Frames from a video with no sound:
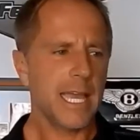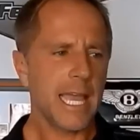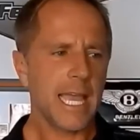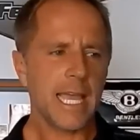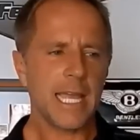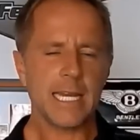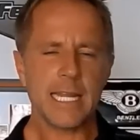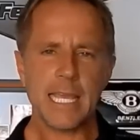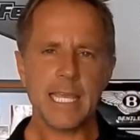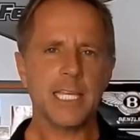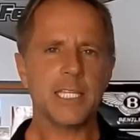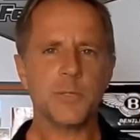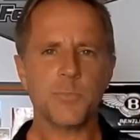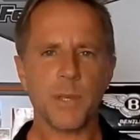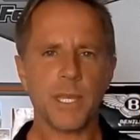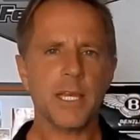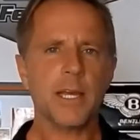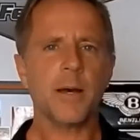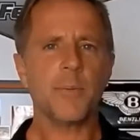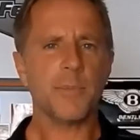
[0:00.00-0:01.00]
and he has
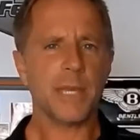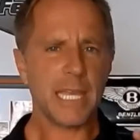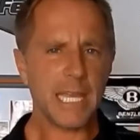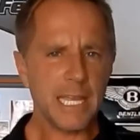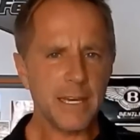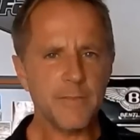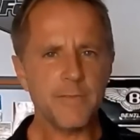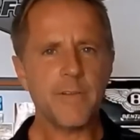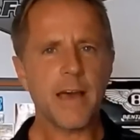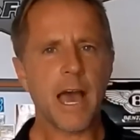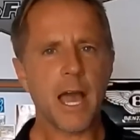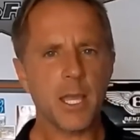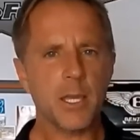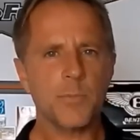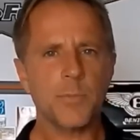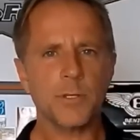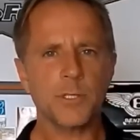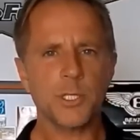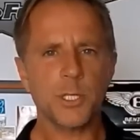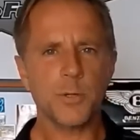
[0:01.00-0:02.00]
become
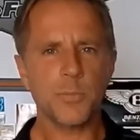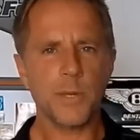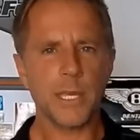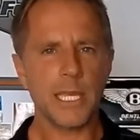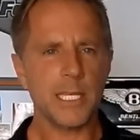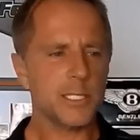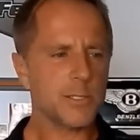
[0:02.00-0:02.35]
invaluable to me.